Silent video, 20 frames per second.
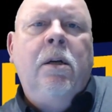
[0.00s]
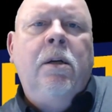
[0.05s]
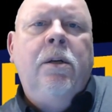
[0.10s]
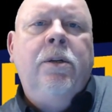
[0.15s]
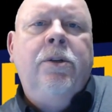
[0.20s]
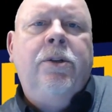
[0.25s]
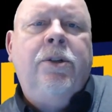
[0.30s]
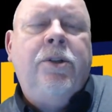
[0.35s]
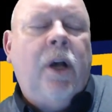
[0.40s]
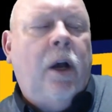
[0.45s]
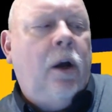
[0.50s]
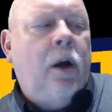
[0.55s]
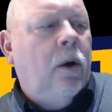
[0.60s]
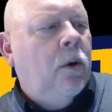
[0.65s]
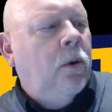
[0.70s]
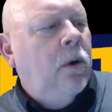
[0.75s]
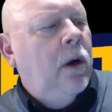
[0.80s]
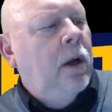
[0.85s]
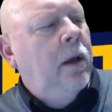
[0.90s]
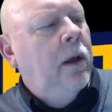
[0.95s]

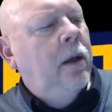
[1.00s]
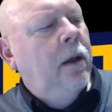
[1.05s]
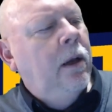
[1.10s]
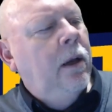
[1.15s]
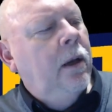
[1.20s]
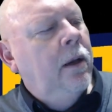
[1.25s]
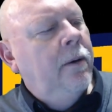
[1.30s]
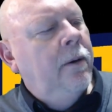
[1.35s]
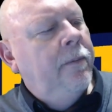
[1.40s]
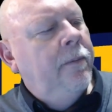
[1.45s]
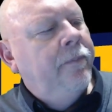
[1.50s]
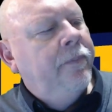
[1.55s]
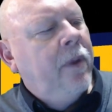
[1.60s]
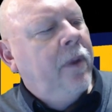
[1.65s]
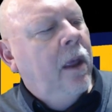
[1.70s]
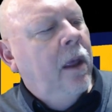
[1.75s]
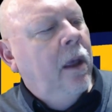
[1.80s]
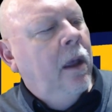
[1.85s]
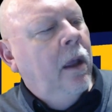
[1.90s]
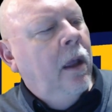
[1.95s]
So
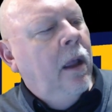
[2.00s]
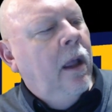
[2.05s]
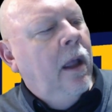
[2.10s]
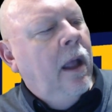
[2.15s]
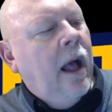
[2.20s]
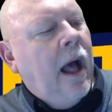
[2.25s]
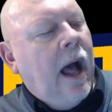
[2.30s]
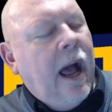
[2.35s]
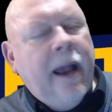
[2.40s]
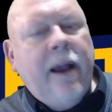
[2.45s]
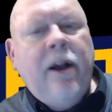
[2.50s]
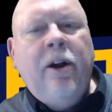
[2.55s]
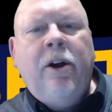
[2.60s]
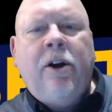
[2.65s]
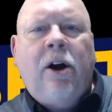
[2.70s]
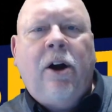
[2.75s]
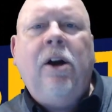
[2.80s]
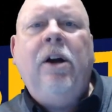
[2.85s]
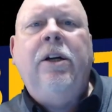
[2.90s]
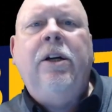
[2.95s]
I
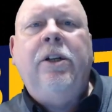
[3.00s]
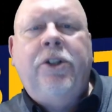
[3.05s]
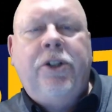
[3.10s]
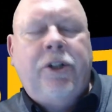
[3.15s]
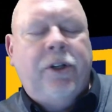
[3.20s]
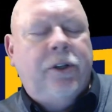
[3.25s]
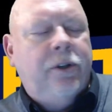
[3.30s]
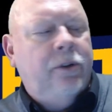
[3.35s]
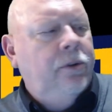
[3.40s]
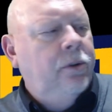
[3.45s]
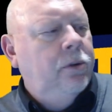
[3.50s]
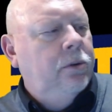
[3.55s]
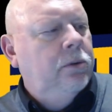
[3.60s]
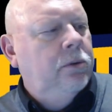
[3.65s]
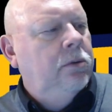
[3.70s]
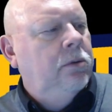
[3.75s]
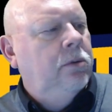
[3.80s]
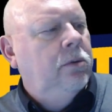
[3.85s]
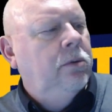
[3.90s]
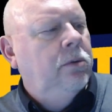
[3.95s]
encourage you,
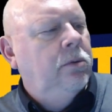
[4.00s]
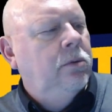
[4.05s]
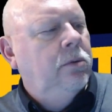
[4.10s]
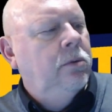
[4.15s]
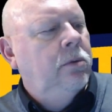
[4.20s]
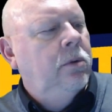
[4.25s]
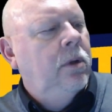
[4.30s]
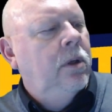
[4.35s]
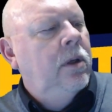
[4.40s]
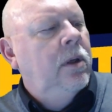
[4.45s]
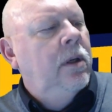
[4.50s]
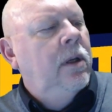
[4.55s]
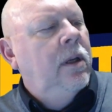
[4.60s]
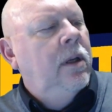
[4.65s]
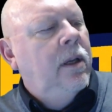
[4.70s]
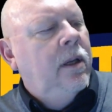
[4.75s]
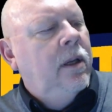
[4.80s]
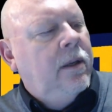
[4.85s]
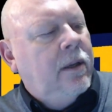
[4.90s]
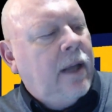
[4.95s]

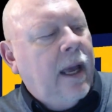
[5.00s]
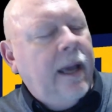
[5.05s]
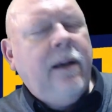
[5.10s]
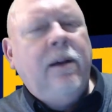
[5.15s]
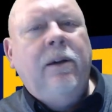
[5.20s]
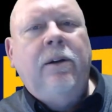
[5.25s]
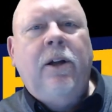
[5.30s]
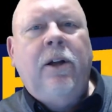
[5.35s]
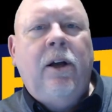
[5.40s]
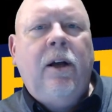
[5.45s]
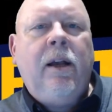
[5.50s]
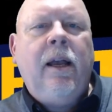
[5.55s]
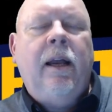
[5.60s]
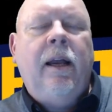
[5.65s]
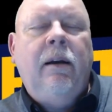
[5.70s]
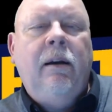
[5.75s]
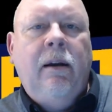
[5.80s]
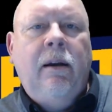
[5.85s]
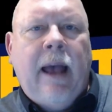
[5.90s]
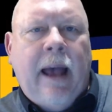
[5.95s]
take a look at
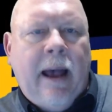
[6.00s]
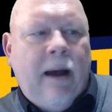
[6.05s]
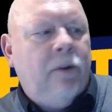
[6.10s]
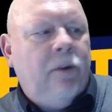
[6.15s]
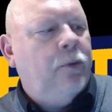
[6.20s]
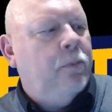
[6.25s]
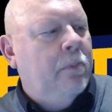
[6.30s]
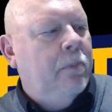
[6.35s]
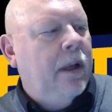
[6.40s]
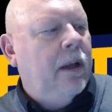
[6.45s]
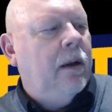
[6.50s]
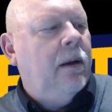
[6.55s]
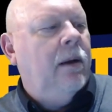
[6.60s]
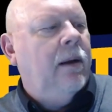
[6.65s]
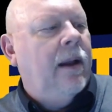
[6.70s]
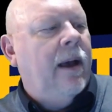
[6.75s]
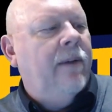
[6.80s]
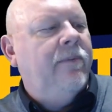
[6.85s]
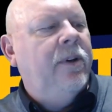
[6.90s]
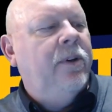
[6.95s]
House Bill
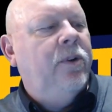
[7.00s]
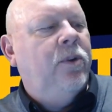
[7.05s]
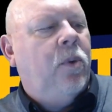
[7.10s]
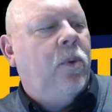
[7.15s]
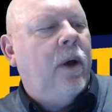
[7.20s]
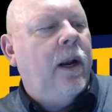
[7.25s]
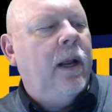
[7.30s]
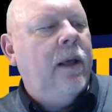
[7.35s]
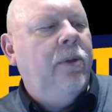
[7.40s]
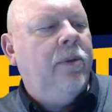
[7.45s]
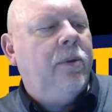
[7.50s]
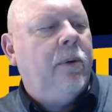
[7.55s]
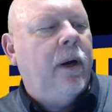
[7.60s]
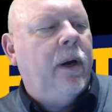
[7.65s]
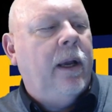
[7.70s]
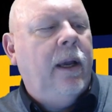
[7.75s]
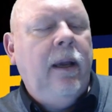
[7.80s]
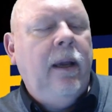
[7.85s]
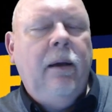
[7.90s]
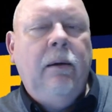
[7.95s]

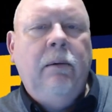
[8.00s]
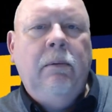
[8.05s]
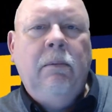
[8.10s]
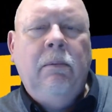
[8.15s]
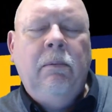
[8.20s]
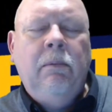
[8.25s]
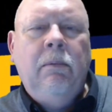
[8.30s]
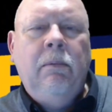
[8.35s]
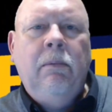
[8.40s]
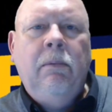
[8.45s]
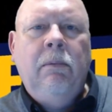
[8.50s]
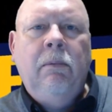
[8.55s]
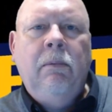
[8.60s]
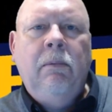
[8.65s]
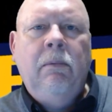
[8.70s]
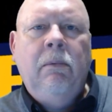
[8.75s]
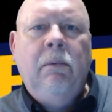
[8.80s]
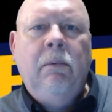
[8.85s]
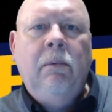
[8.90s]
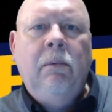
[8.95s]
1123.
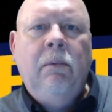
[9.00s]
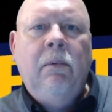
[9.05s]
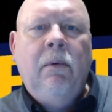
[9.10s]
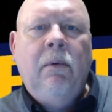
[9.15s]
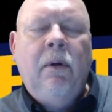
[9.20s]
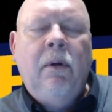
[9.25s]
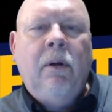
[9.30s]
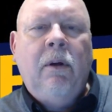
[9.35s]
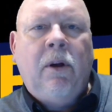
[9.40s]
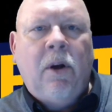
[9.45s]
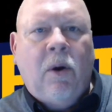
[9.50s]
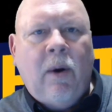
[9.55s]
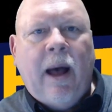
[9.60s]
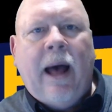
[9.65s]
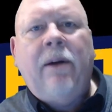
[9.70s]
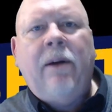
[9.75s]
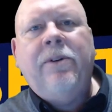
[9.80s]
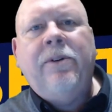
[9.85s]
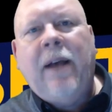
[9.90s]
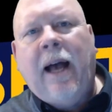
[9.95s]
Go out
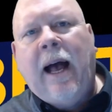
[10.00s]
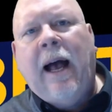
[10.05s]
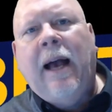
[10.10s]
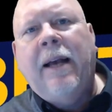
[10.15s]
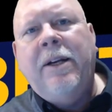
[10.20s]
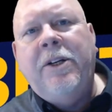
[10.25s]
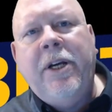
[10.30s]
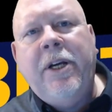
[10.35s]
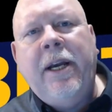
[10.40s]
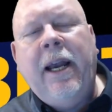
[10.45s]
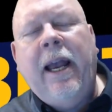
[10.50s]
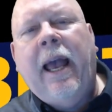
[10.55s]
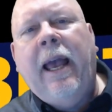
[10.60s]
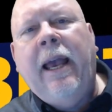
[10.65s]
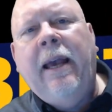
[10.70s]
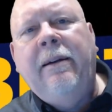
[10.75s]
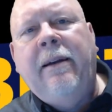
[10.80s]
to iga.in.gov